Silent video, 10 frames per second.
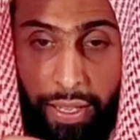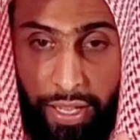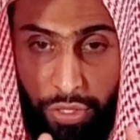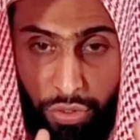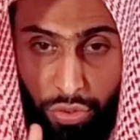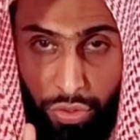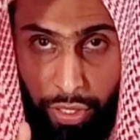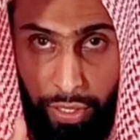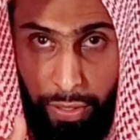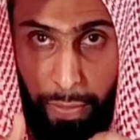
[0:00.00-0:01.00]
He's
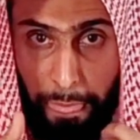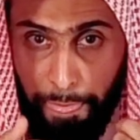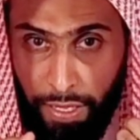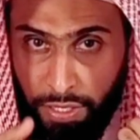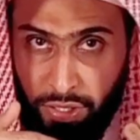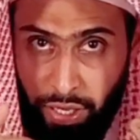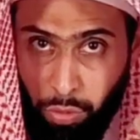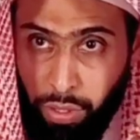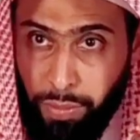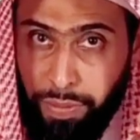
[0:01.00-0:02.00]
done
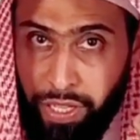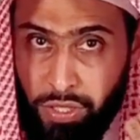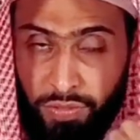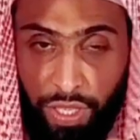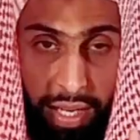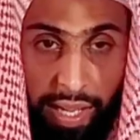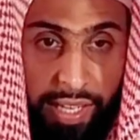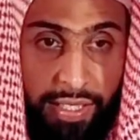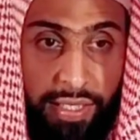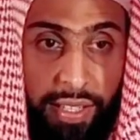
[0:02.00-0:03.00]
all the pillars of salah.
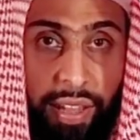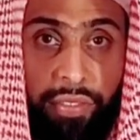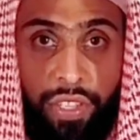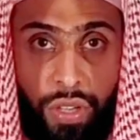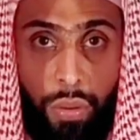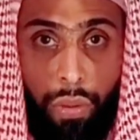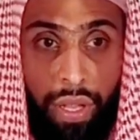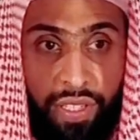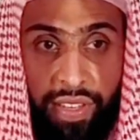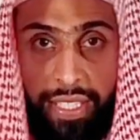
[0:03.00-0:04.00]
He's covered his awrah.
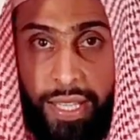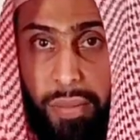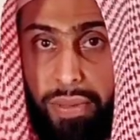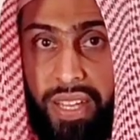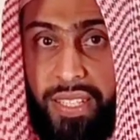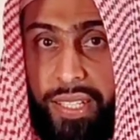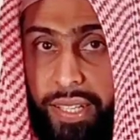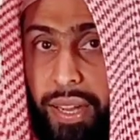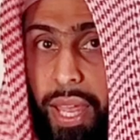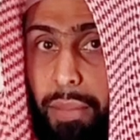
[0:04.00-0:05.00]
He's facing the qibla,
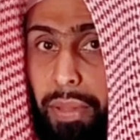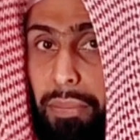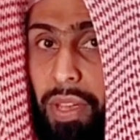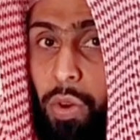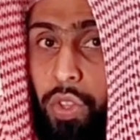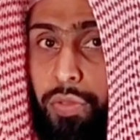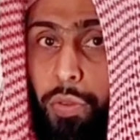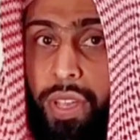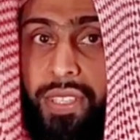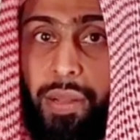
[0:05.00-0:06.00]
etc. But because,
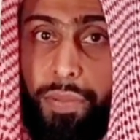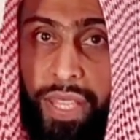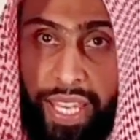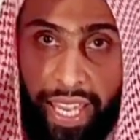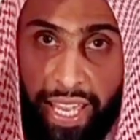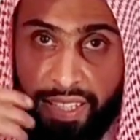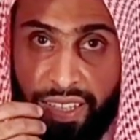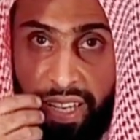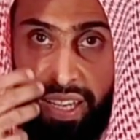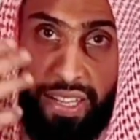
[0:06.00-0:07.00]
for example, he has
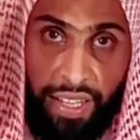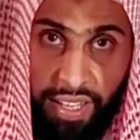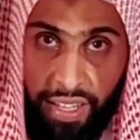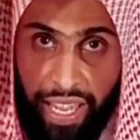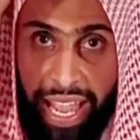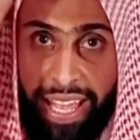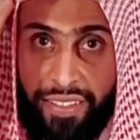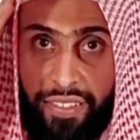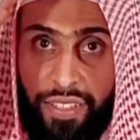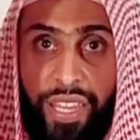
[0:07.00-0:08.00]
a
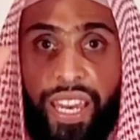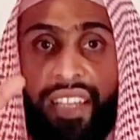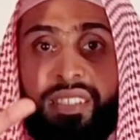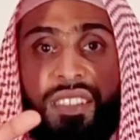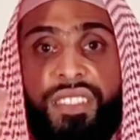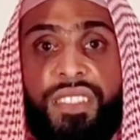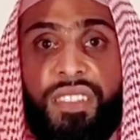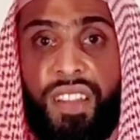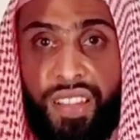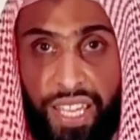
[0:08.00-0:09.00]
hat that has
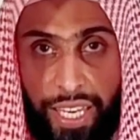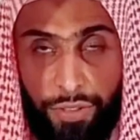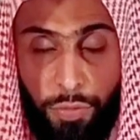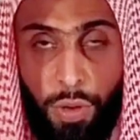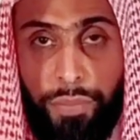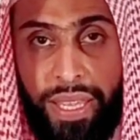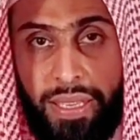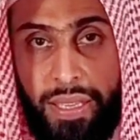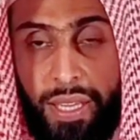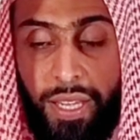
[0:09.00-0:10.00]
silk in it for a
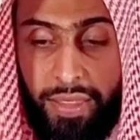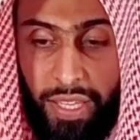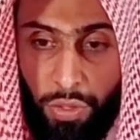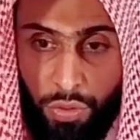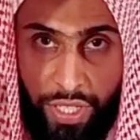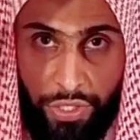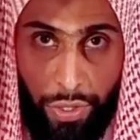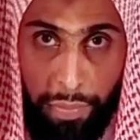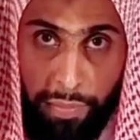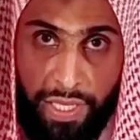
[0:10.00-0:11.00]
male, then you'd say it's
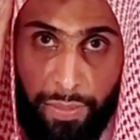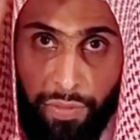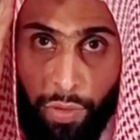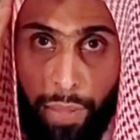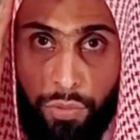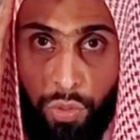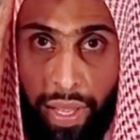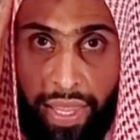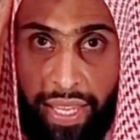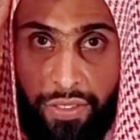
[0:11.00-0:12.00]
not permissible for him to
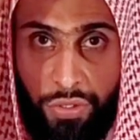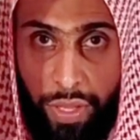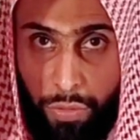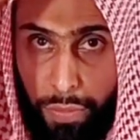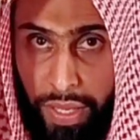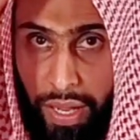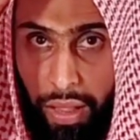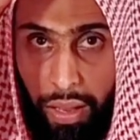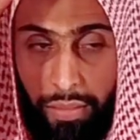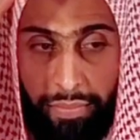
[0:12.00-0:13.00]
wear that. So that would be
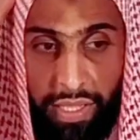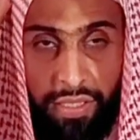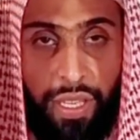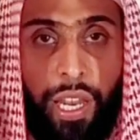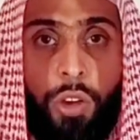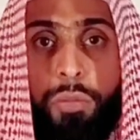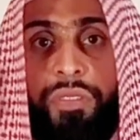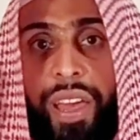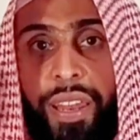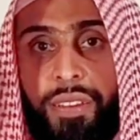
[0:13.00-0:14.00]
haram, but the salah would be
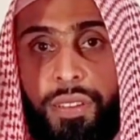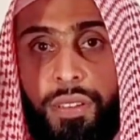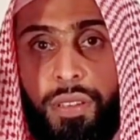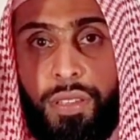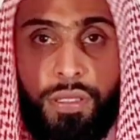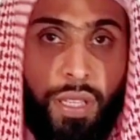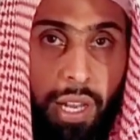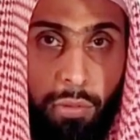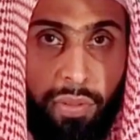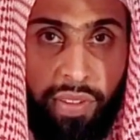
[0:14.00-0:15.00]
valid. The
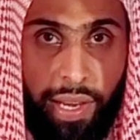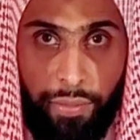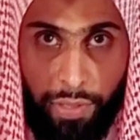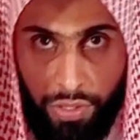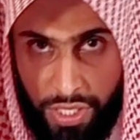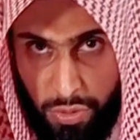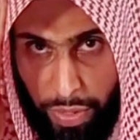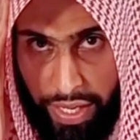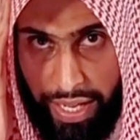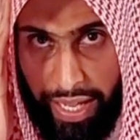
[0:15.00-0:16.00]
salah would be valid because he's
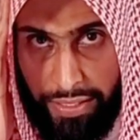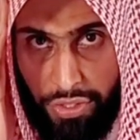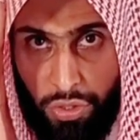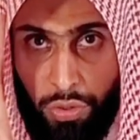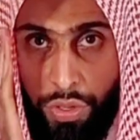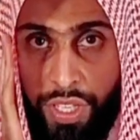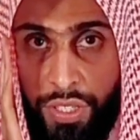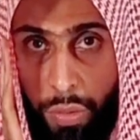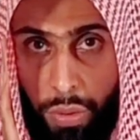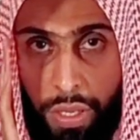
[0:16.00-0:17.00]
wearing a hat. It's not on his
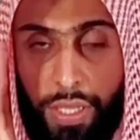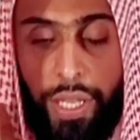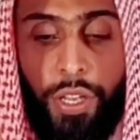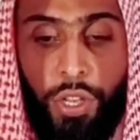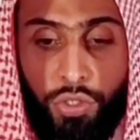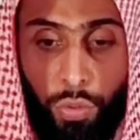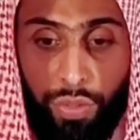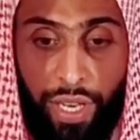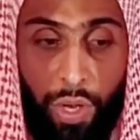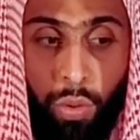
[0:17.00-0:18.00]
awrah. So
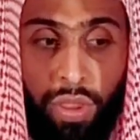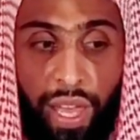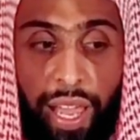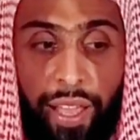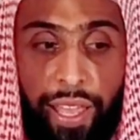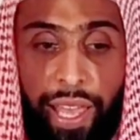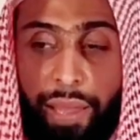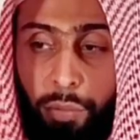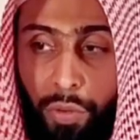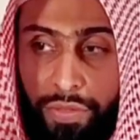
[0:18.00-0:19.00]
now the
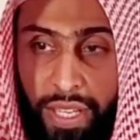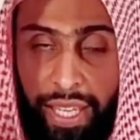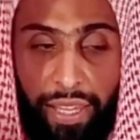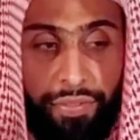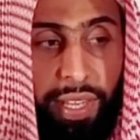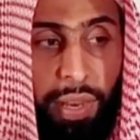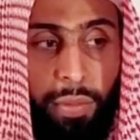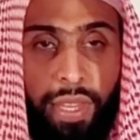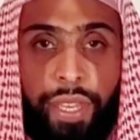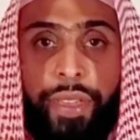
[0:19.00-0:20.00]
ahkam of taklifiyah and
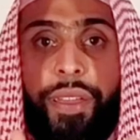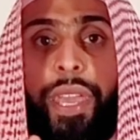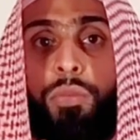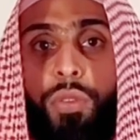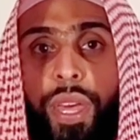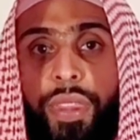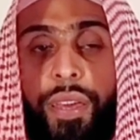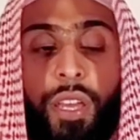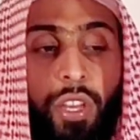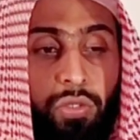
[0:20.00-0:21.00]
wad'eeyah came together.
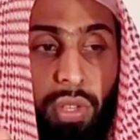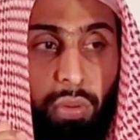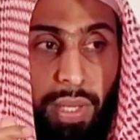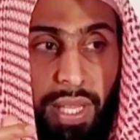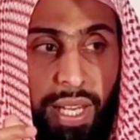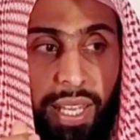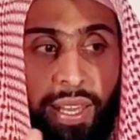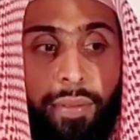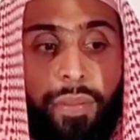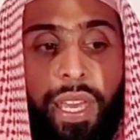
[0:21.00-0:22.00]
So the
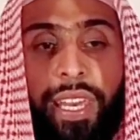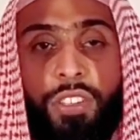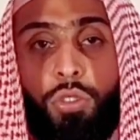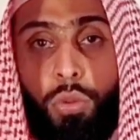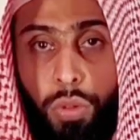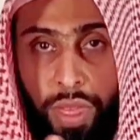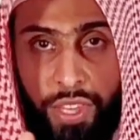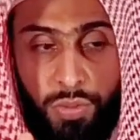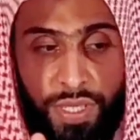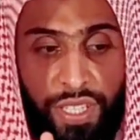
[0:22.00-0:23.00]
wad'eeyah, it has to do with,
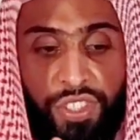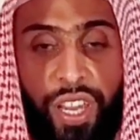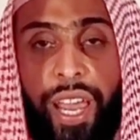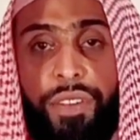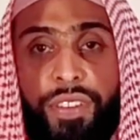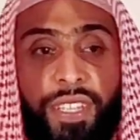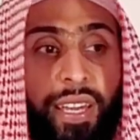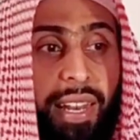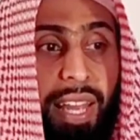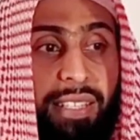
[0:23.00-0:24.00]
as we said, sihha and fasad,
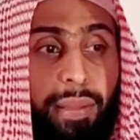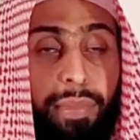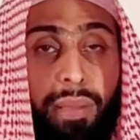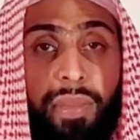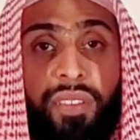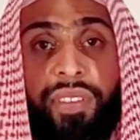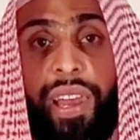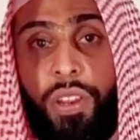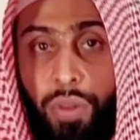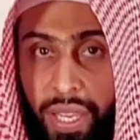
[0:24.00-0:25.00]
like something being
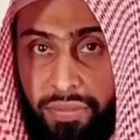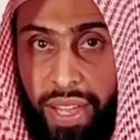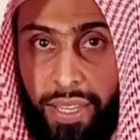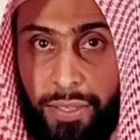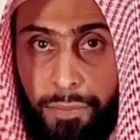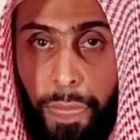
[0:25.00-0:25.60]
valid or invalid.